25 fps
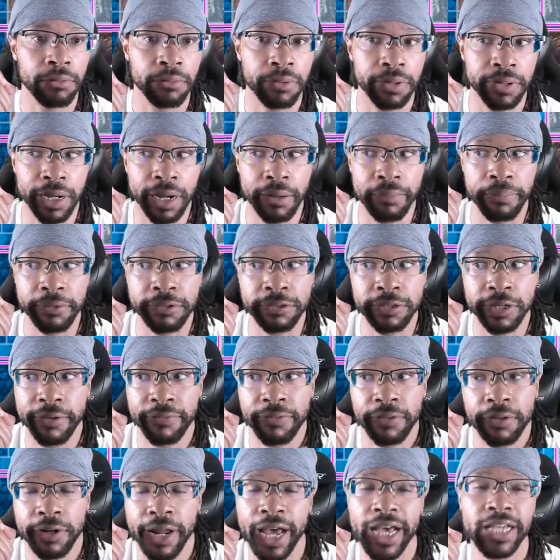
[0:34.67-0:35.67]
What happens
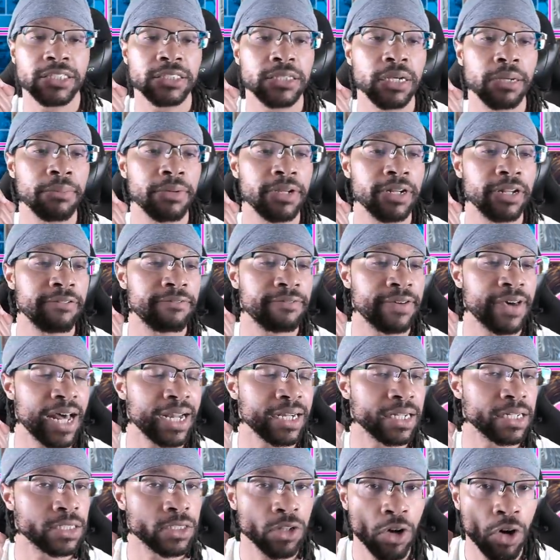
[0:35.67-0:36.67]
after that? Summon
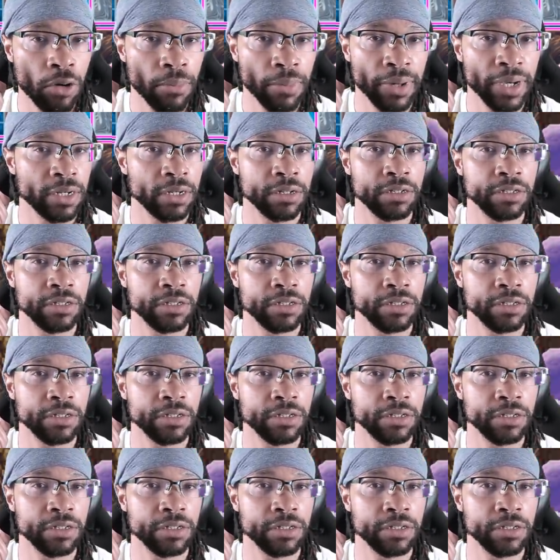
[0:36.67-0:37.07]
Invalid Domain